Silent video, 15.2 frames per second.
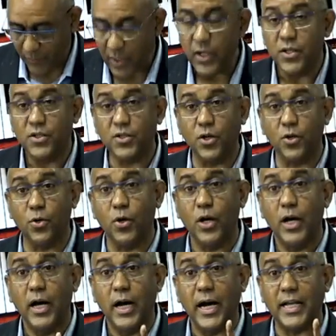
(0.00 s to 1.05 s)
So
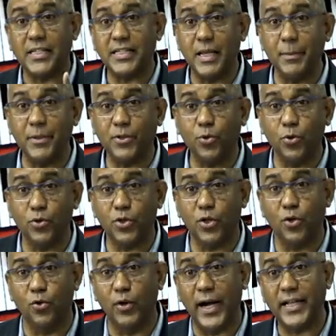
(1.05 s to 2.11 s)
a semitone to the
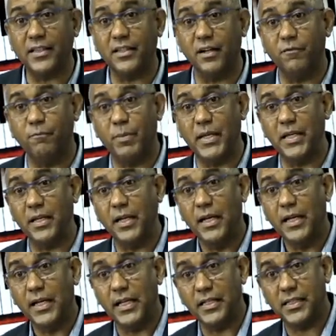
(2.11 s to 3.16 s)
right of B
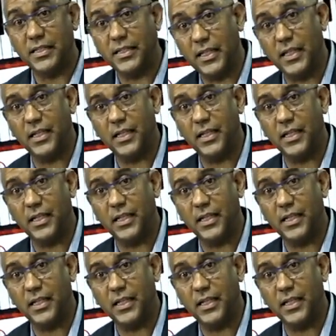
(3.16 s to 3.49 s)
is C,